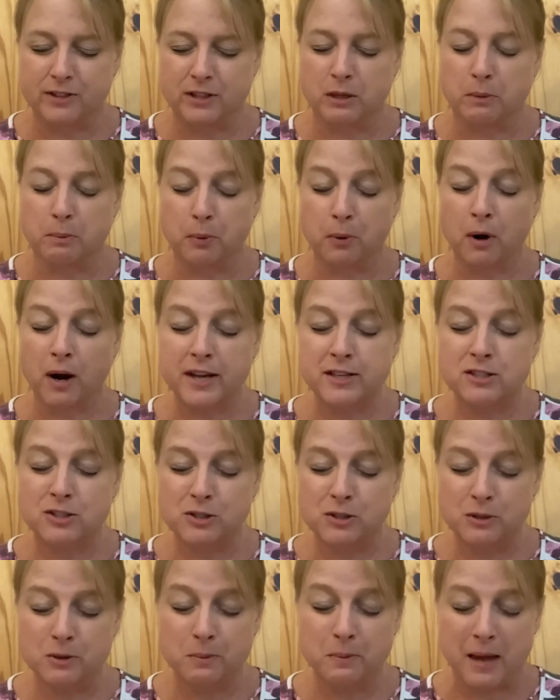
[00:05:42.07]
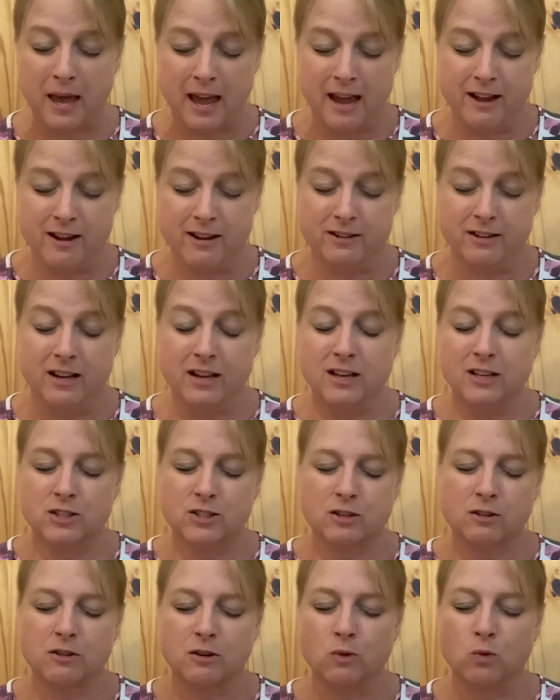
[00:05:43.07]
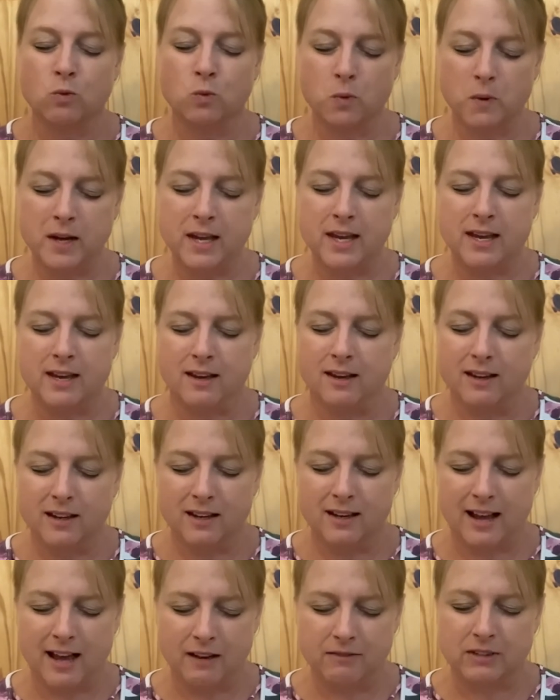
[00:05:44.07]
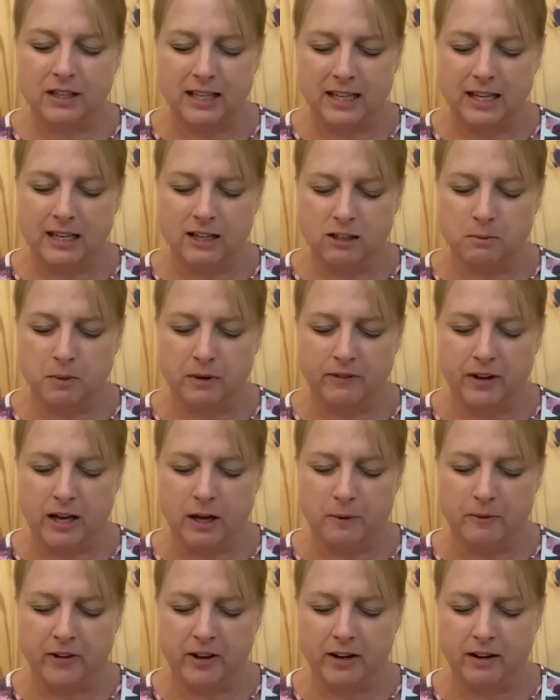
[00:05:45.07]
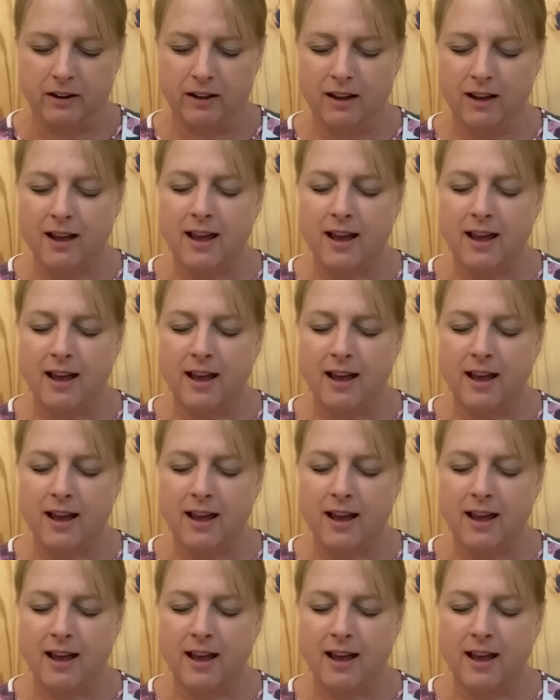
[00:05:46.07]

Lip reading: the price you paid so that we can have the kingdom of heaven.